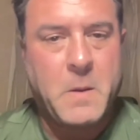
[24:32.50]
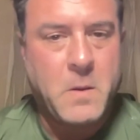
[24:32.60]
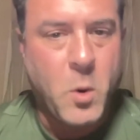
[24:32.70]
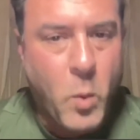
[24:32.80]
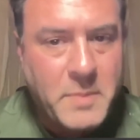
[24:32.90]

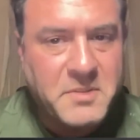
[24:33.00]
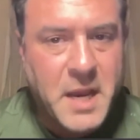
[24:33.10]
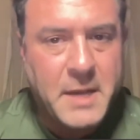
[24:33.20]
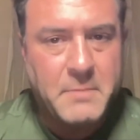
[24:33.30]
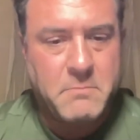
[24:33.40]
your
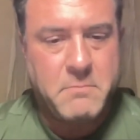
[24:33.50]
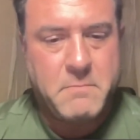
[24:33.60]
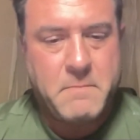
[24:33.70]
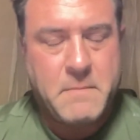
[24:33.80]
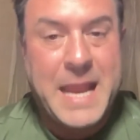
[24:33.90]
website,
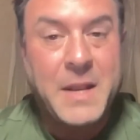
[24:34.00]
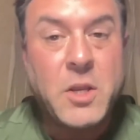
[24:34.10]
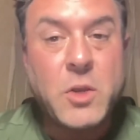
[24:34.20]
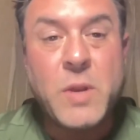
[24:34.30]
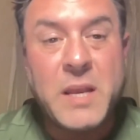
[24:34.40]
and a
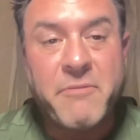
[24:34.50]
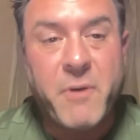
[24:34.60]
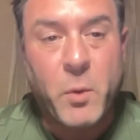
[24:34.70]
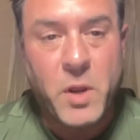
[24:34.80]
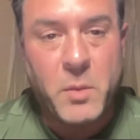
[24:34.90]
unique
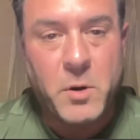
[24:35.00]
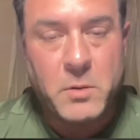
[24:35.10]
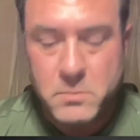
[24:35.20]
phone number.